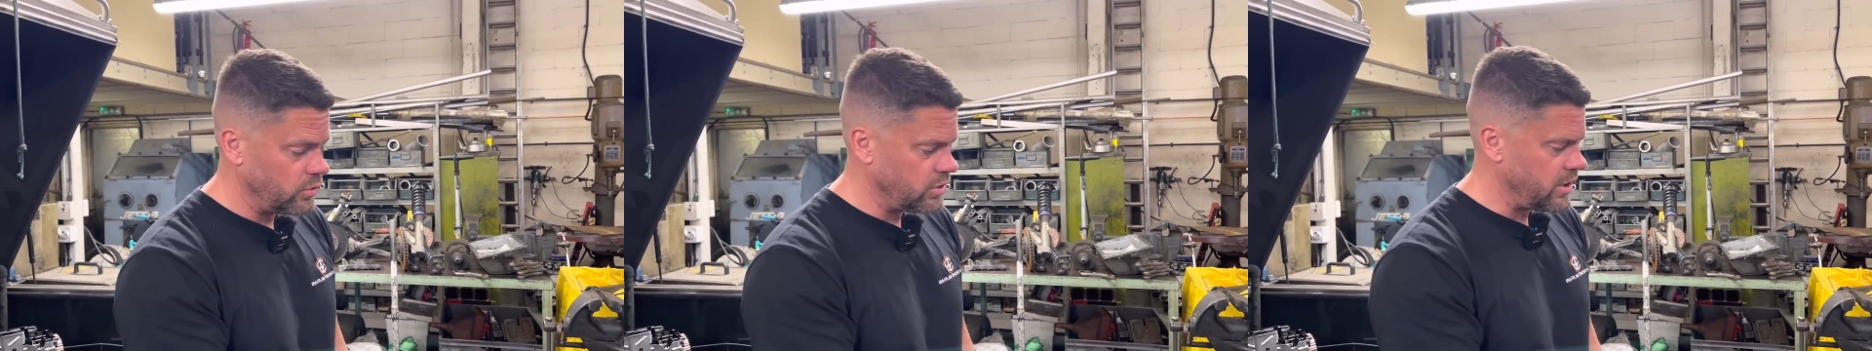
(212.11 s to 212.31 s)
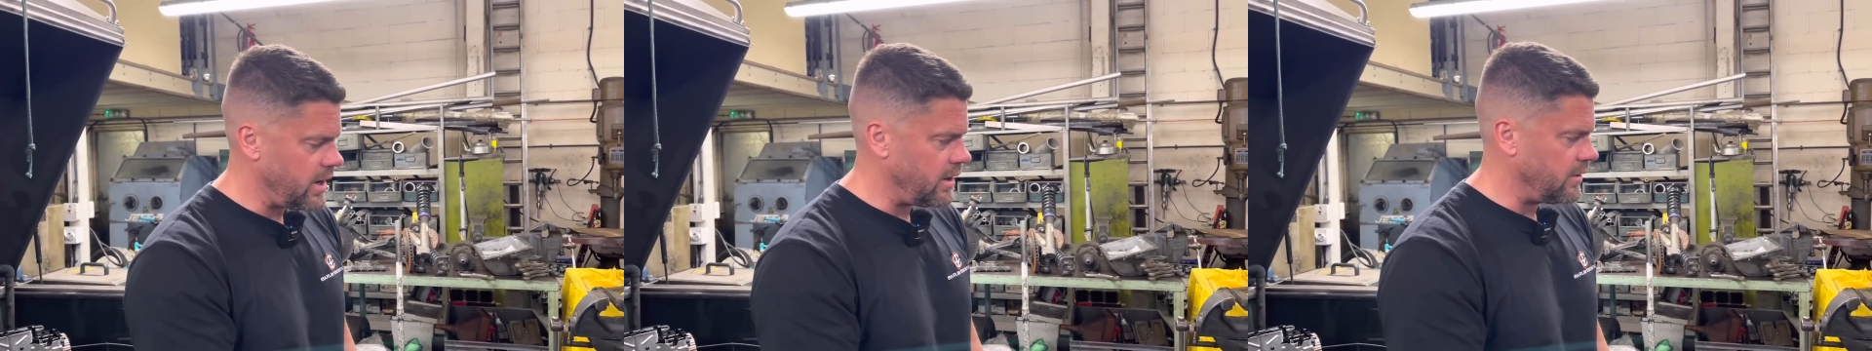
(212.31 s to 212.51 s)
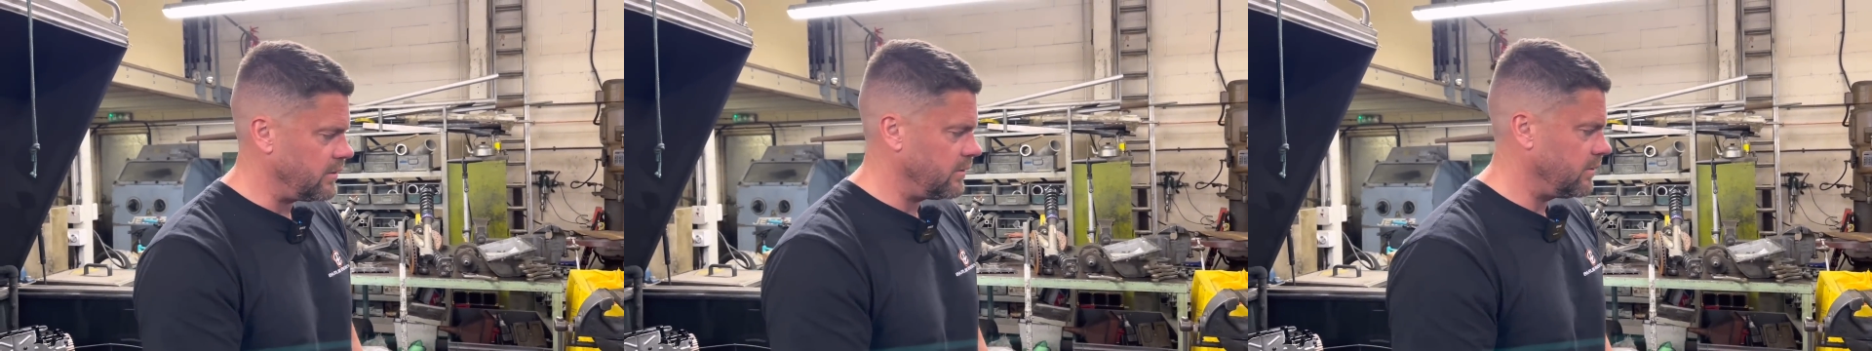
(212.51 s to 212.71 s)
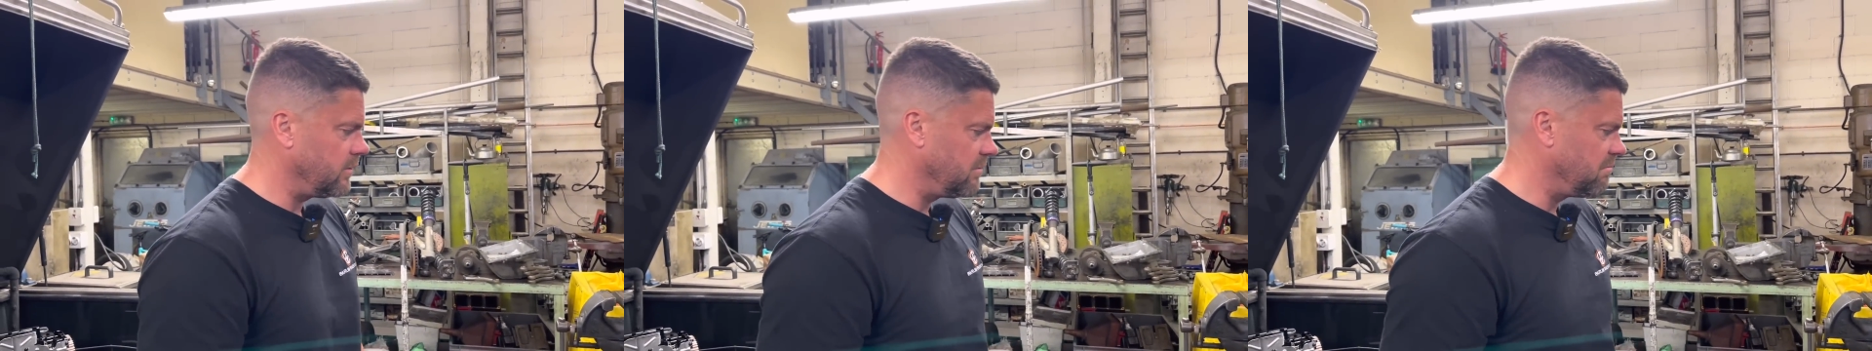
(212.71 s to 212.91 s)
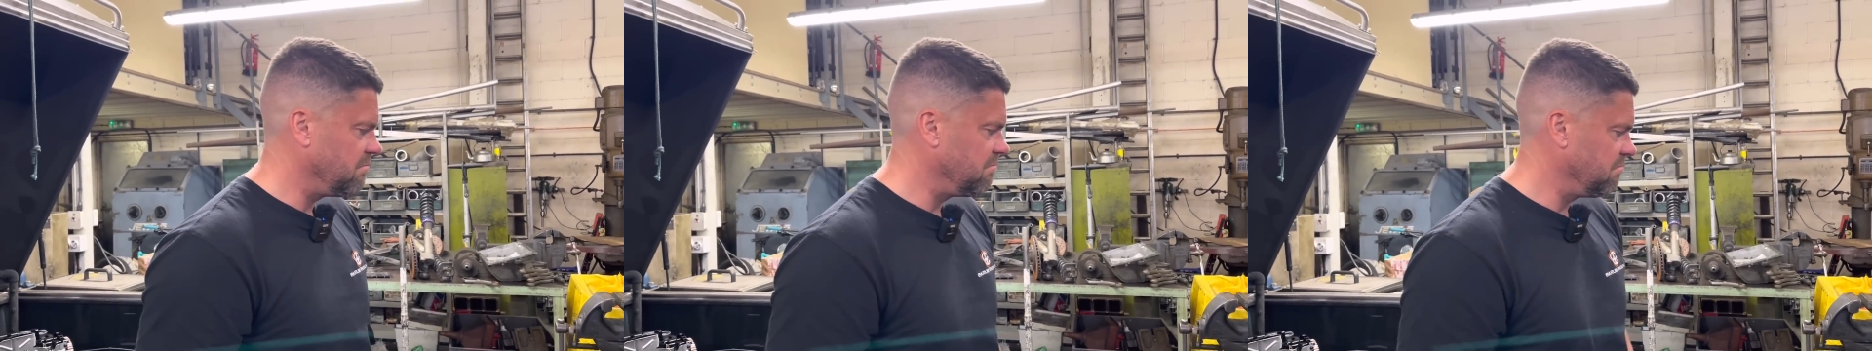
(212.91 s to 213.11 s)
jets.
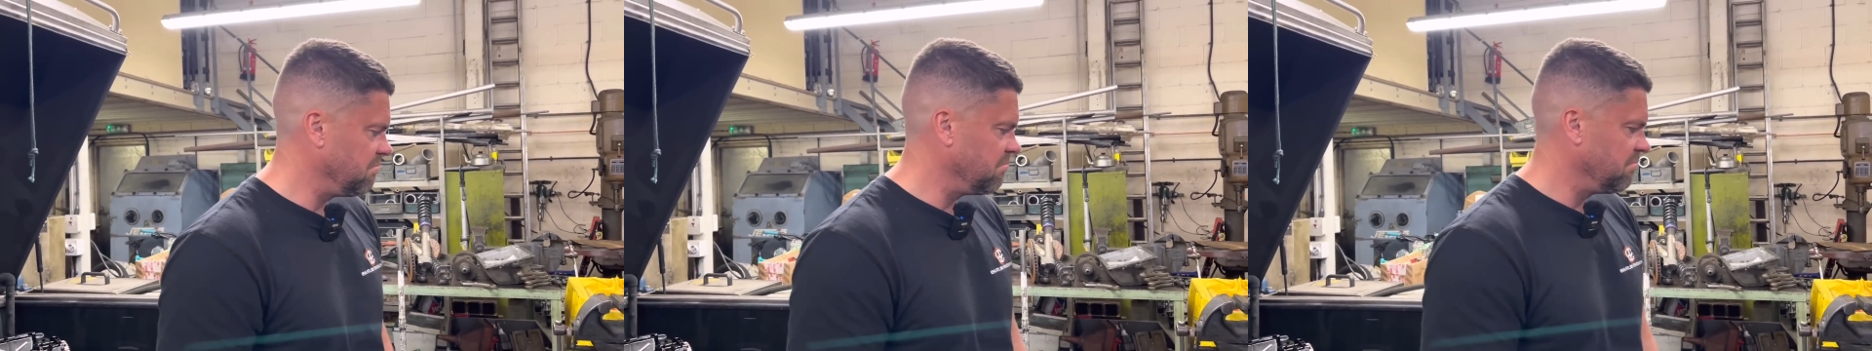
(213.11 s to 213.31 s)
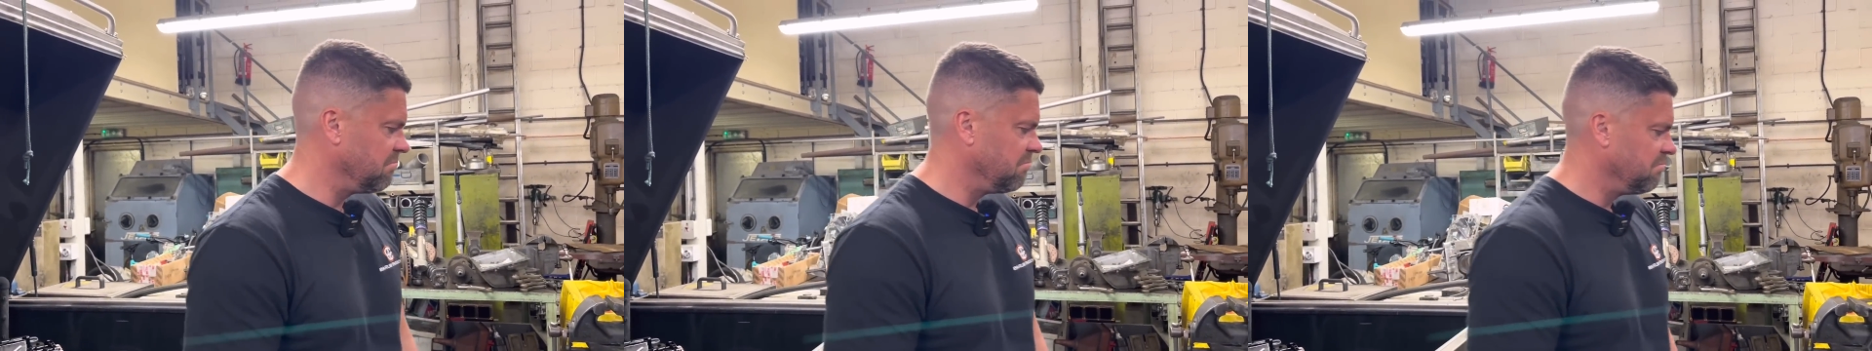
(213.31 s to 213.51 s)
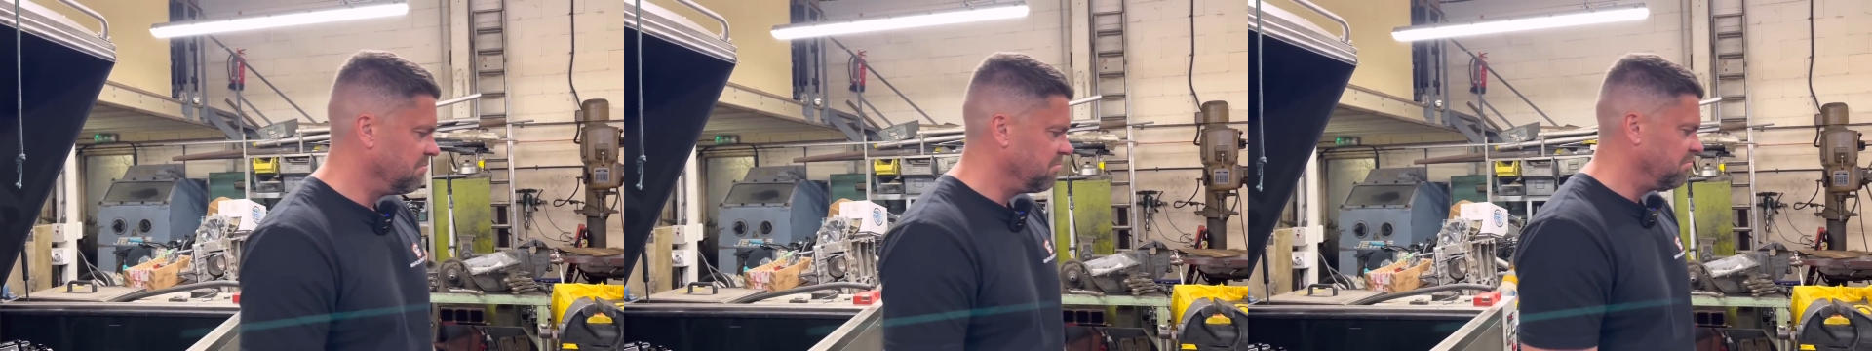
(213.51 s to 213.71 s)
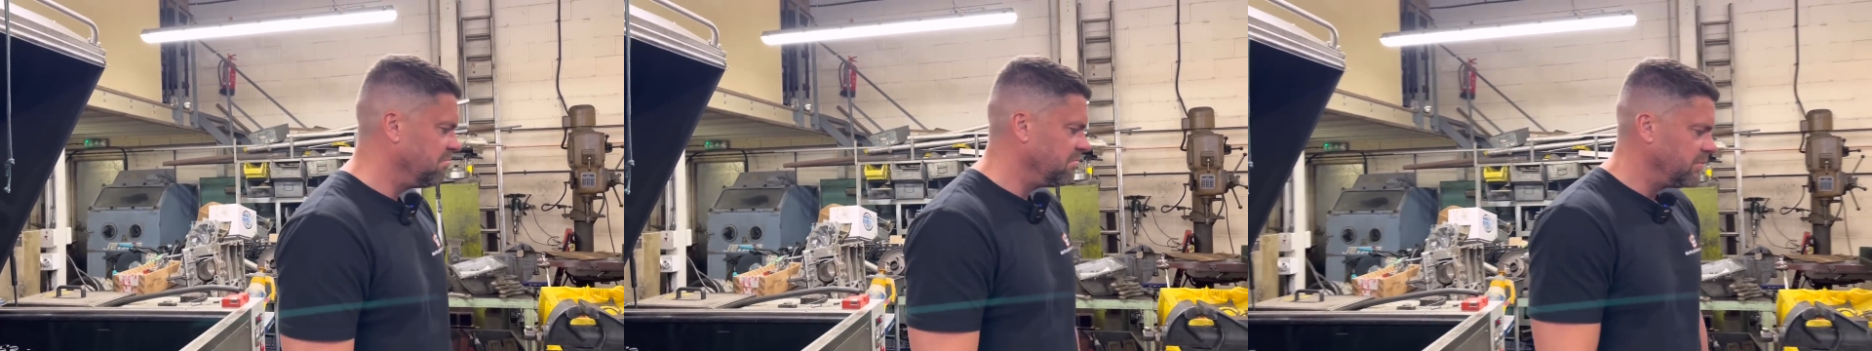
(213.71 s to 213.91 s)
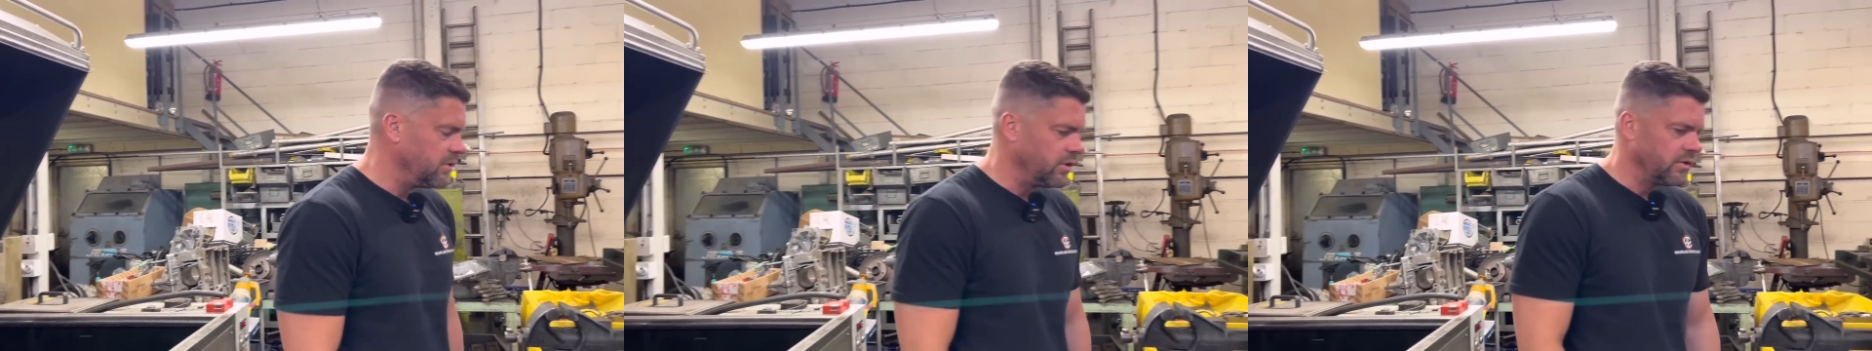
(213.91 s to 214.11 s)

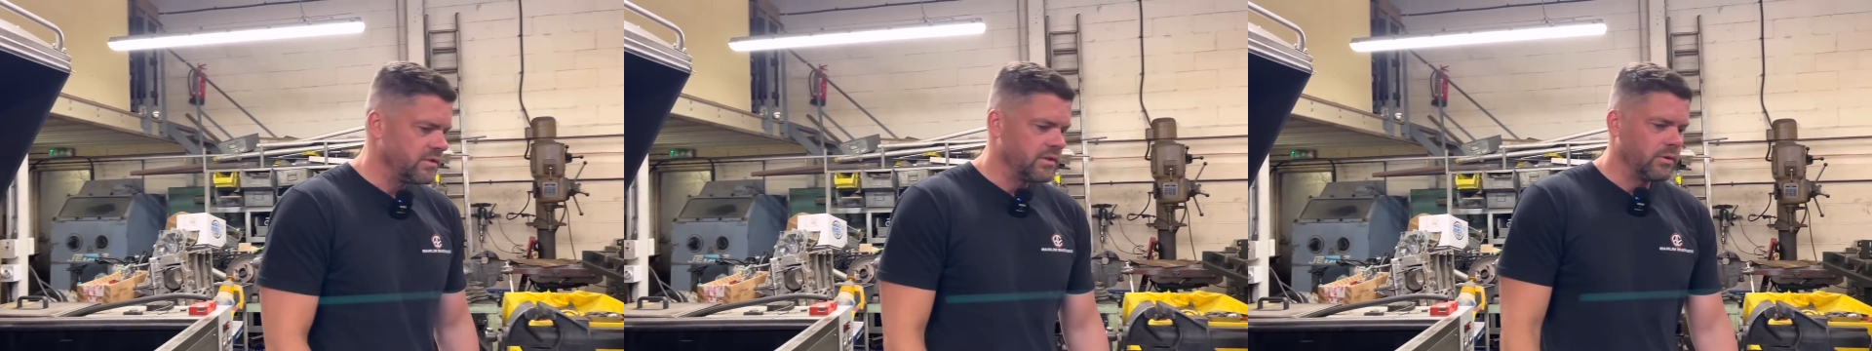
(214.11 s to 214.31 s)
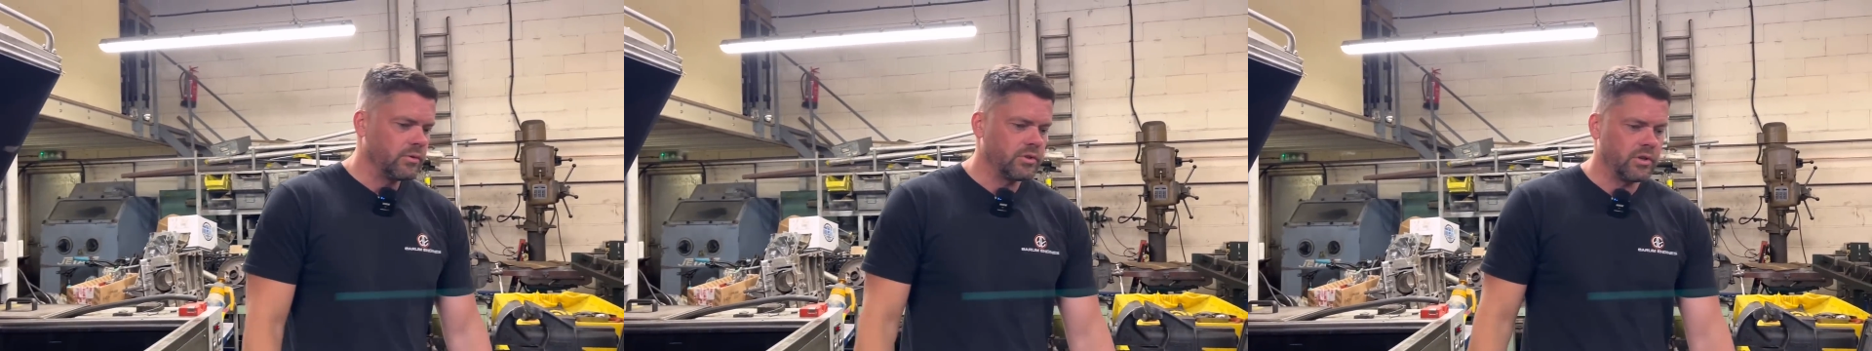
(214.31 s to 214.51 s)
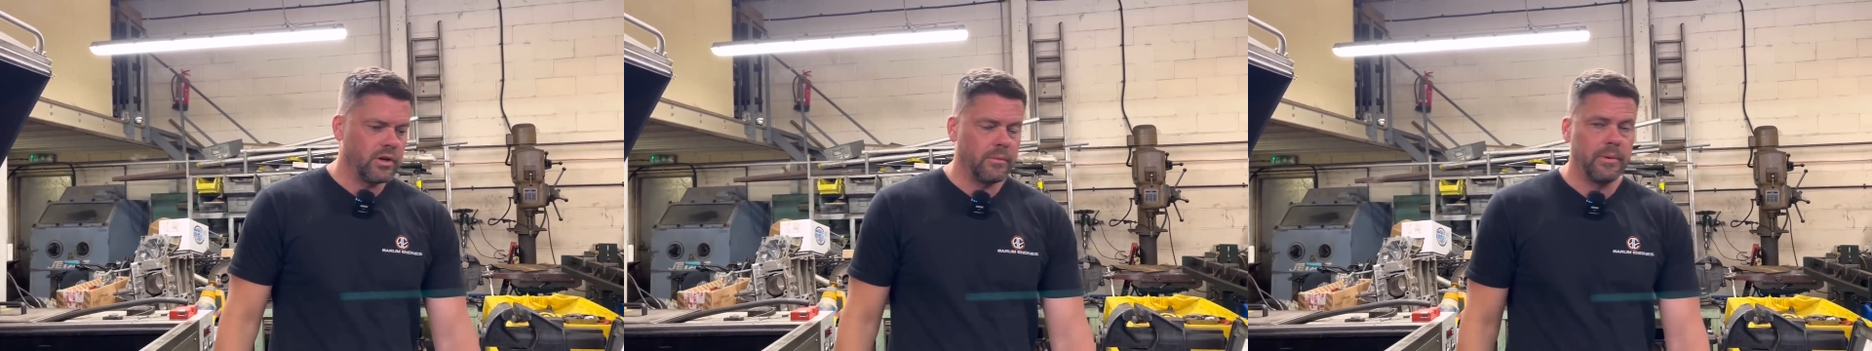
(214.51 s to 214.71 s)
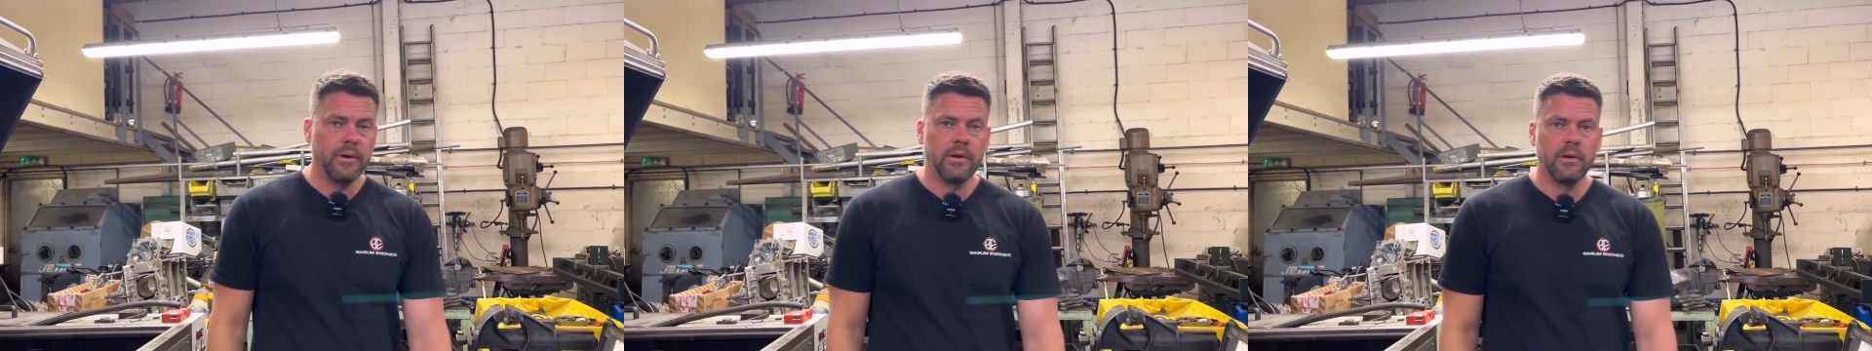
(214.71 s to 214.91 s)
Nice little job.